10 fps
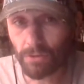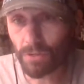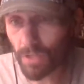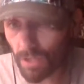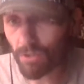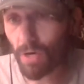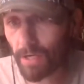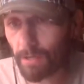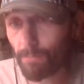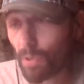just to try
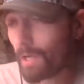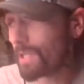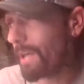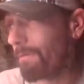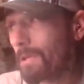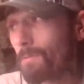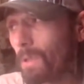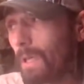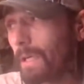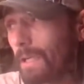to get price savings. But
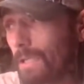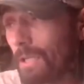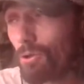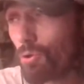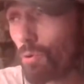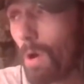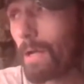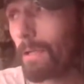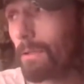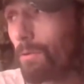like I said,
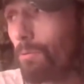trying